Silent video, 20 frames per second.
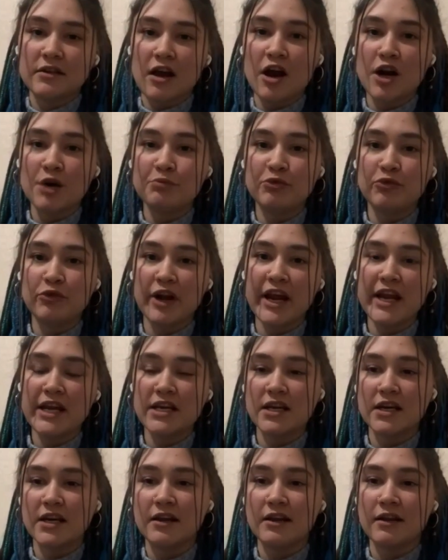Our brain,
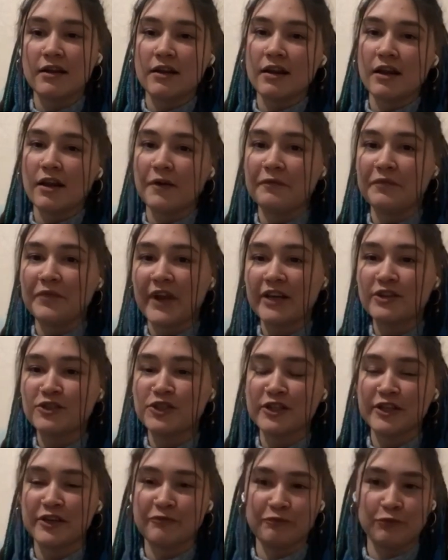um,
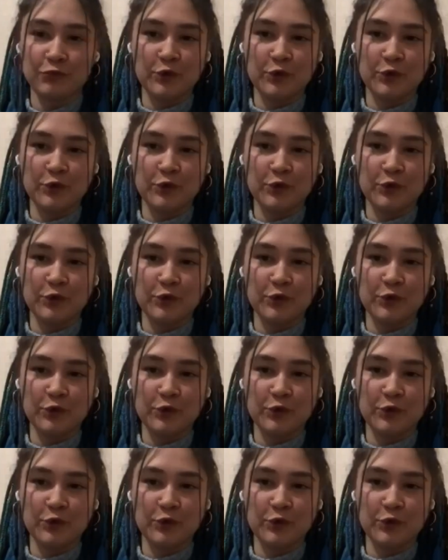actually,